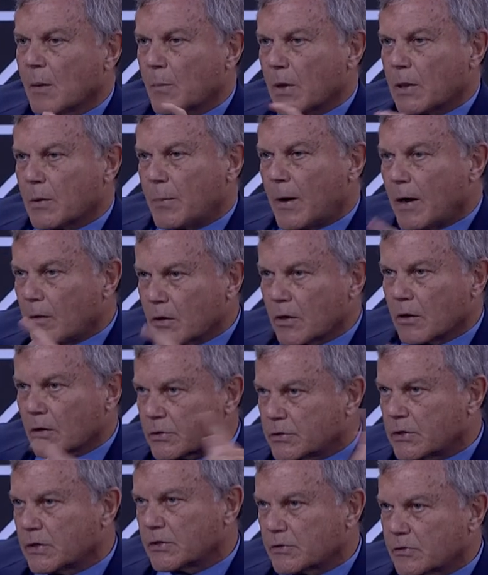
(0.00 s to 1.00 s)
But the
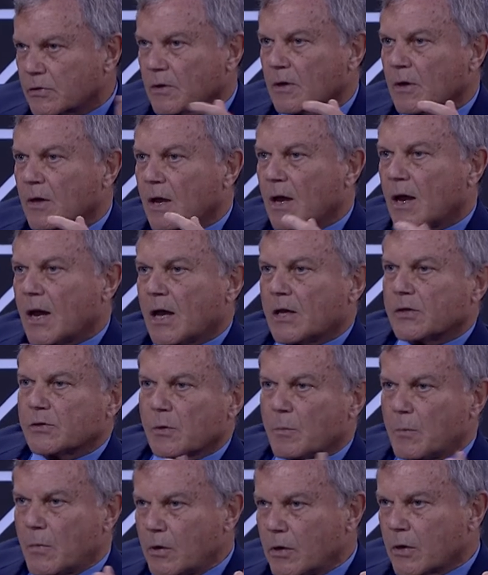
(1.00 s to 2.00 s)
paradox is, as
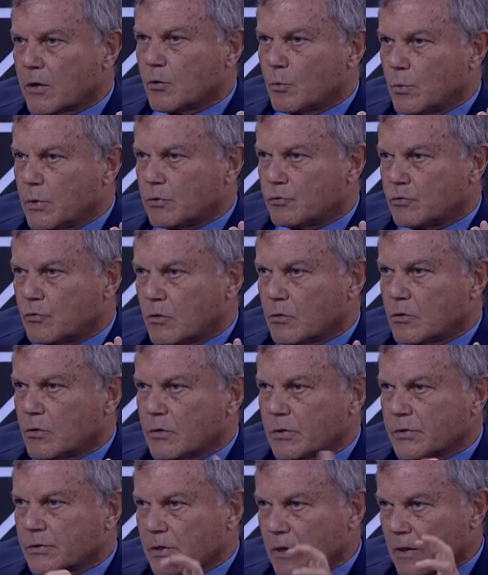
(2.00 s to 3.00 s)
America
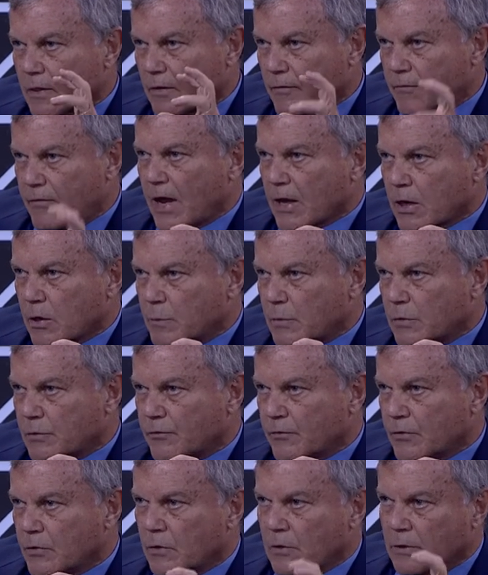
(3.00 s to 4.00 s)
withdraws, the vacuum is
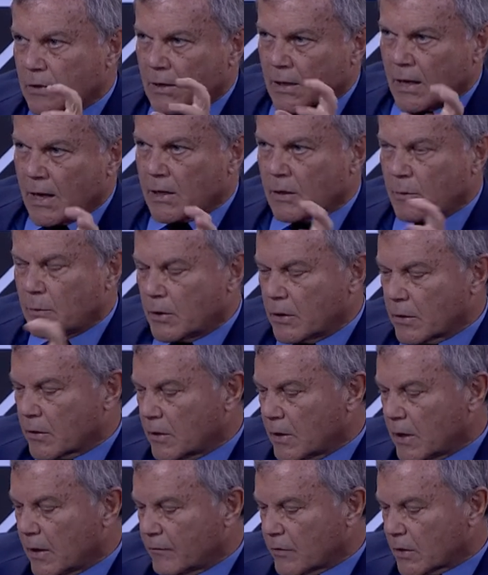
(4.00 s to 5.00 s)
filled in Latin
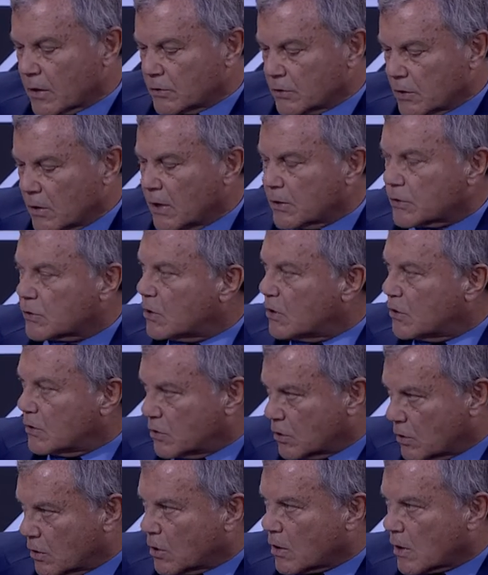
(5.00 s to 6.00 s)
America and Africa. So let's turn
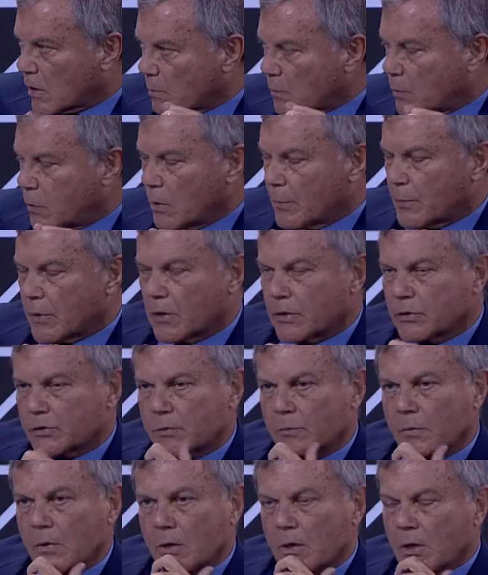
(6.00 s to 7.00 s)
to populism. Well,
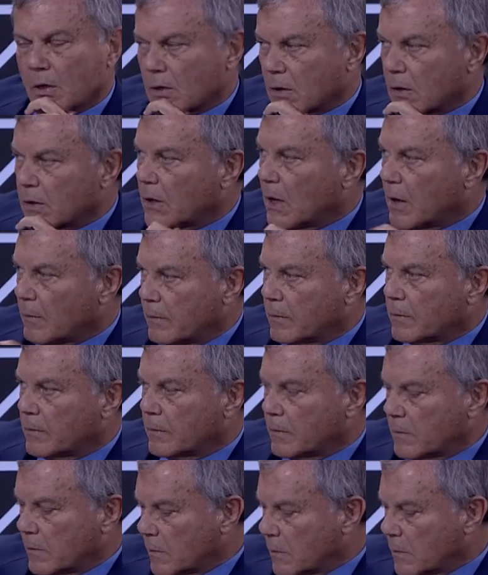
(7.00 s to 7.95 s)
let me just say 30 yeah. seconds on this.